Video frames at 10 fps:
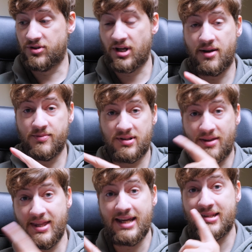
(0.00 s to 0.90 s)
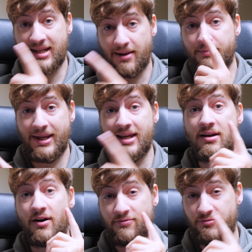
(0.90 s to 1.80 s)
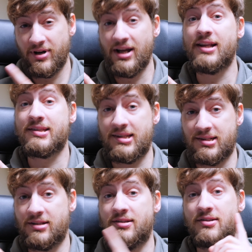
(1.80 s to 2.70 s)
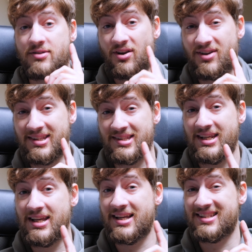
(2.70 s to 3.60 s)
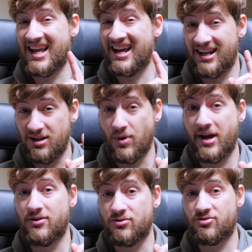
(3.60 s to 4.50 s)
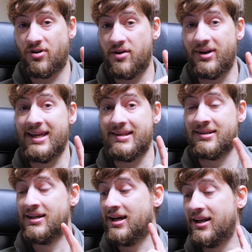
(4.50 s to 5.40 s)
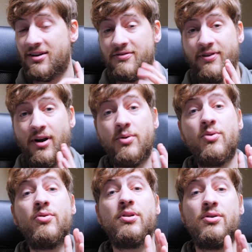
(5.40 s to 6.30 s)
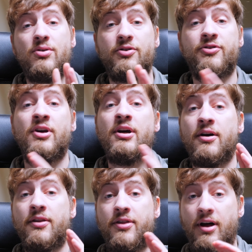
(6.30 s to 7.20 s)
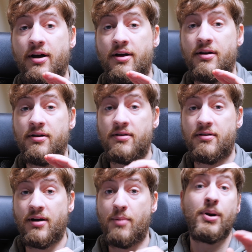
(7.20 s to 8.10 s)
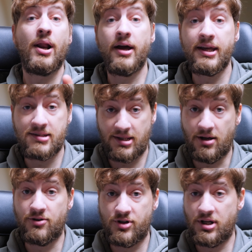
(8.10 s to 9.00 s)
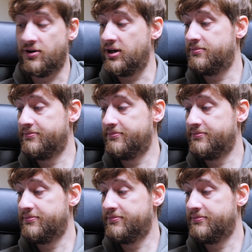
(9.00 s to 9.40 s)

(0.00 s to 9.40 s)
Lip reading: times, then this can be of real assistance so you can see exactly where your drone is and you can follow all the laws that apply to the country you're in.